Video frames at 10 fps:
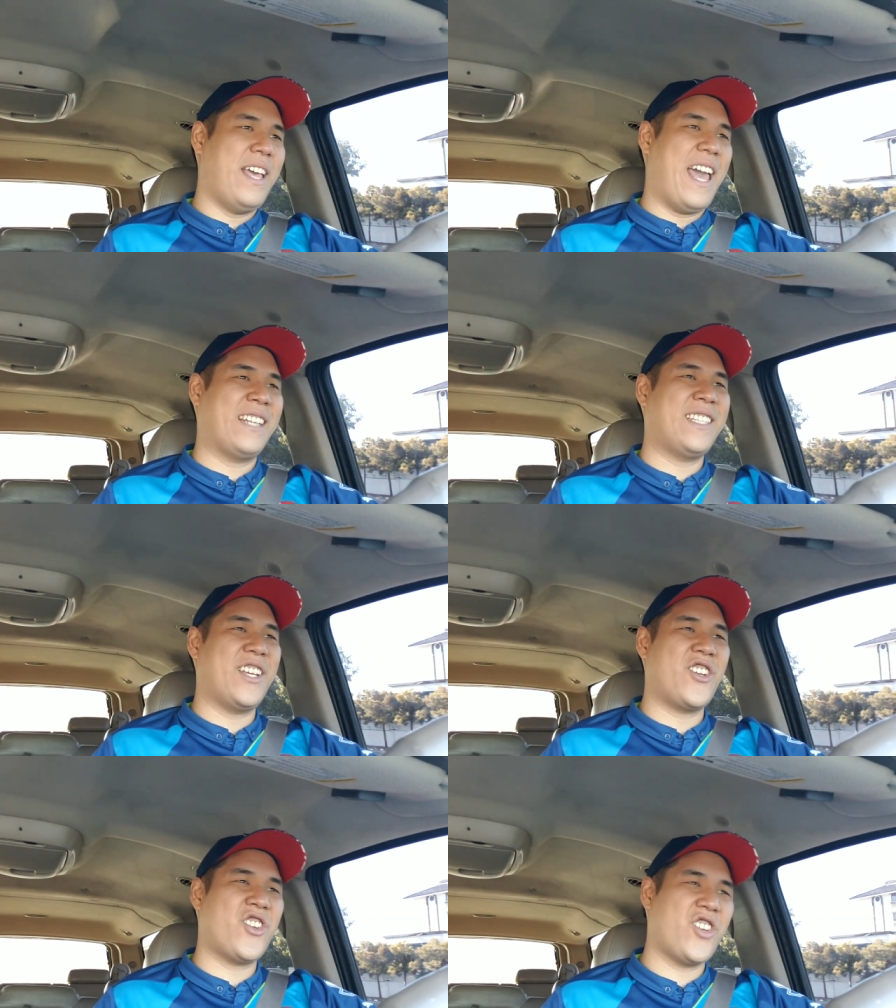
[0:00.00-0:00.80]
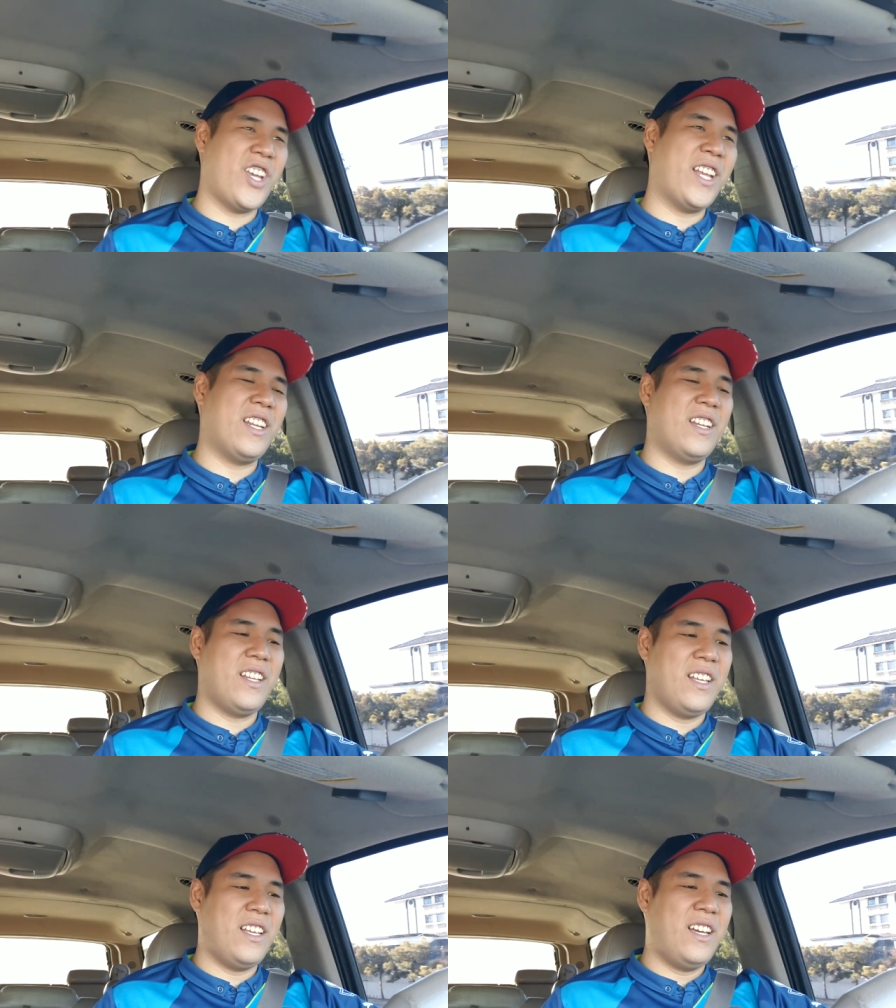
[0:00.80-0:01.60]
excess shit.
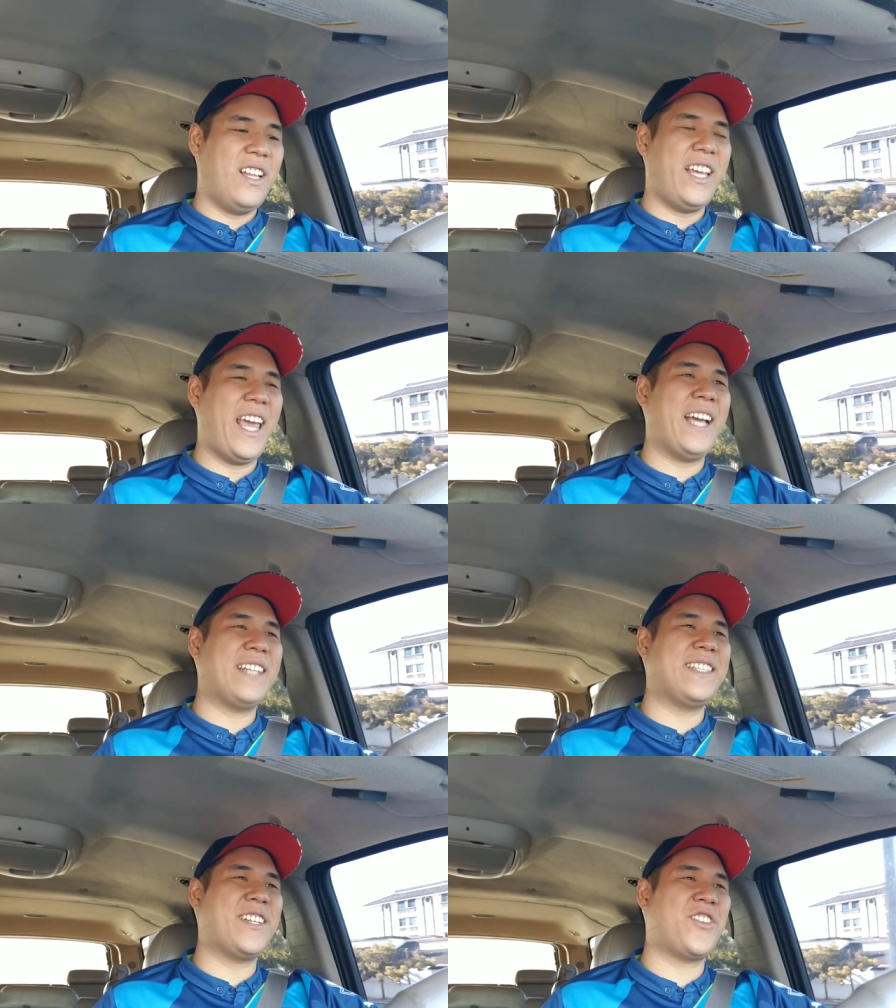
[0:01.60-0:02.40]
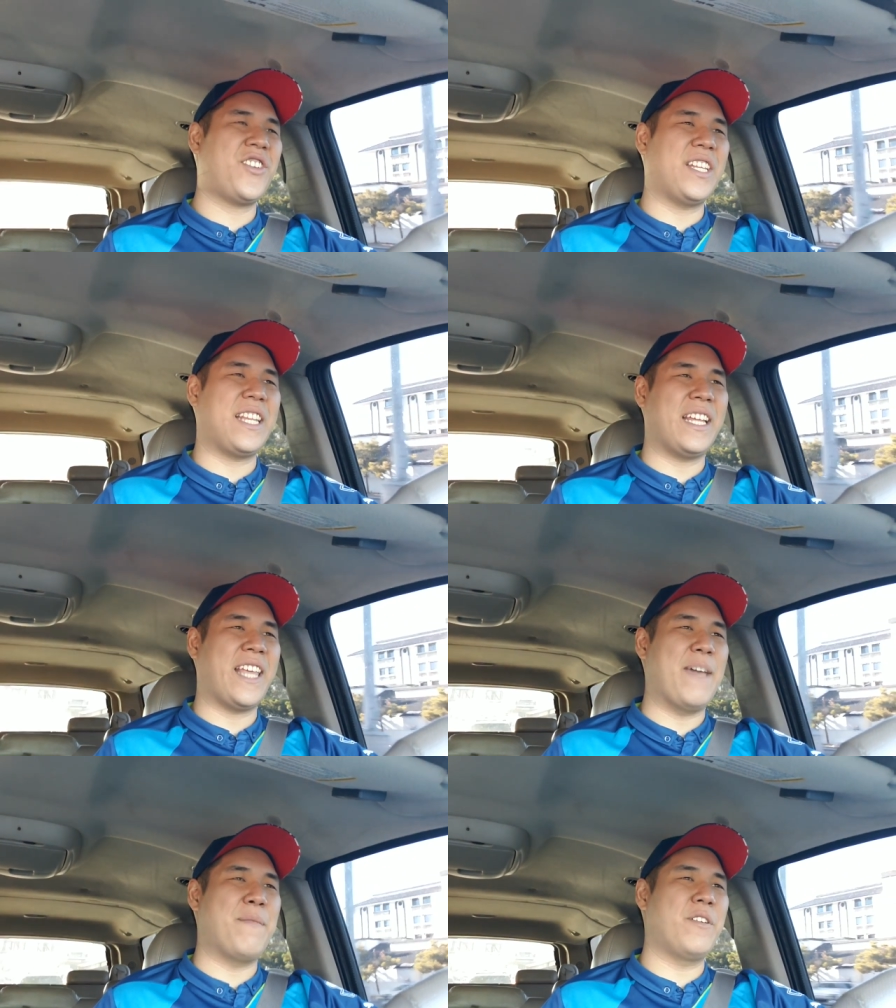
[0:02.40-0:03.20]
Like, excess shit that
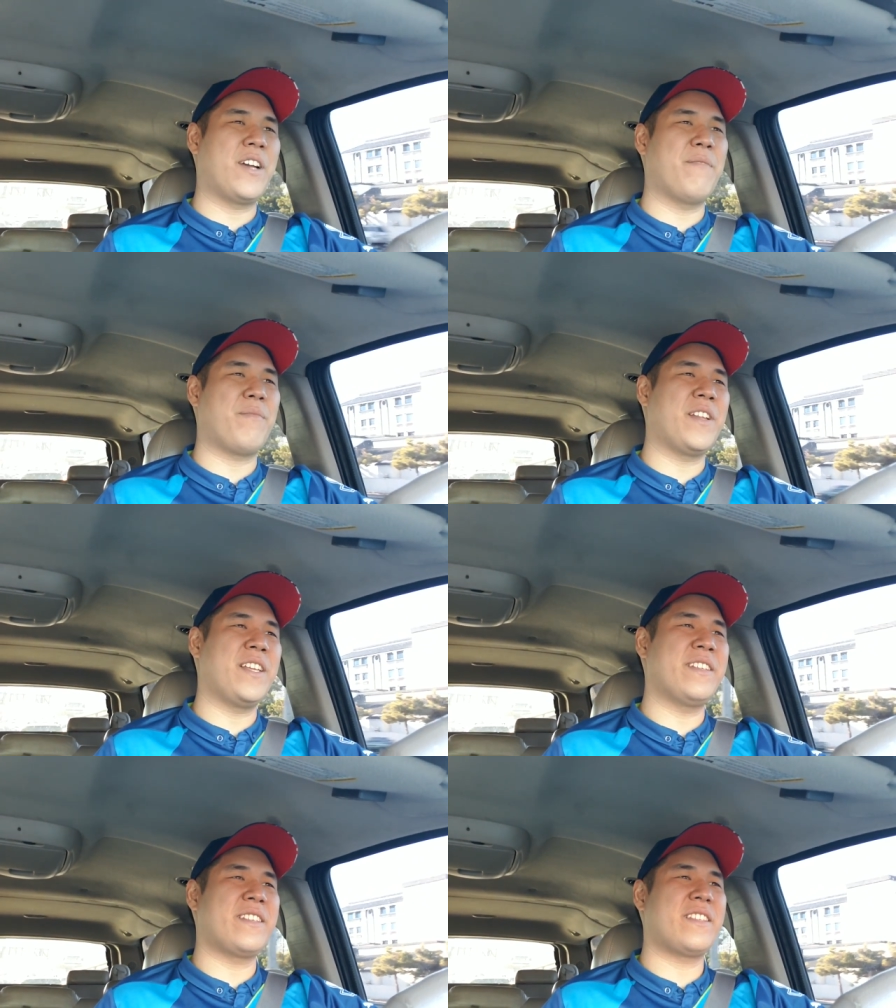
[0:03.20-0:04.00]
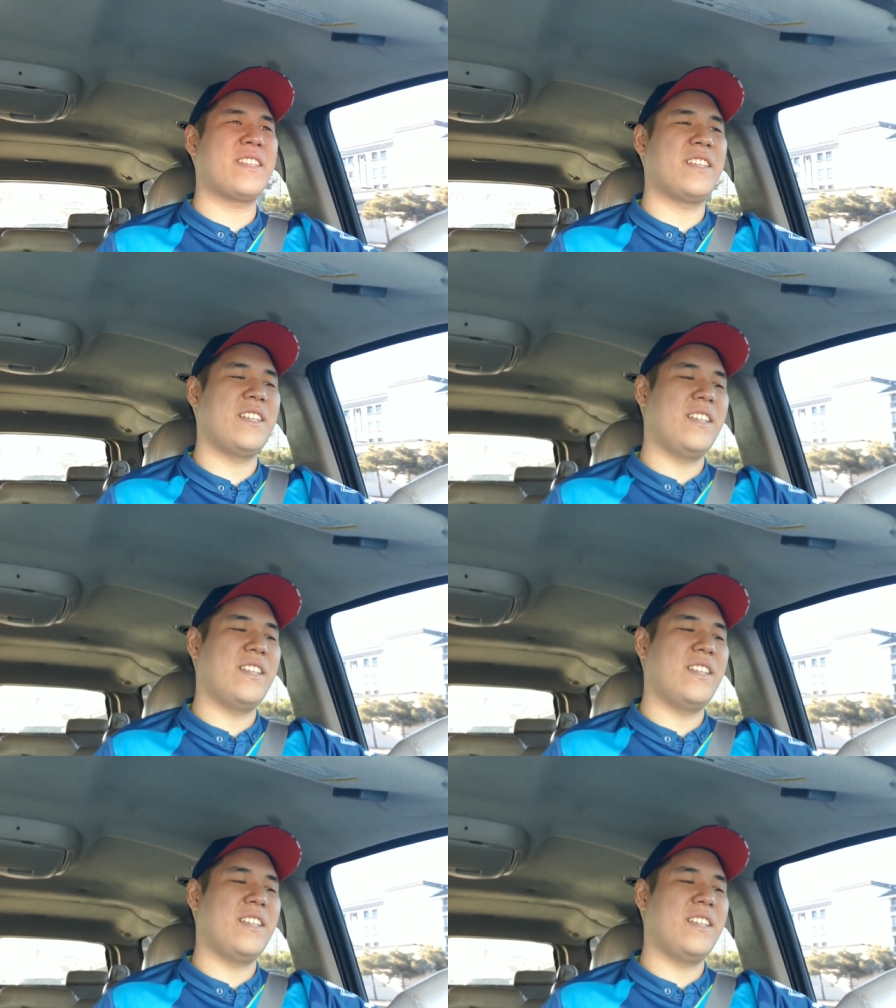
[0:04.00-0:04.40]
cable companies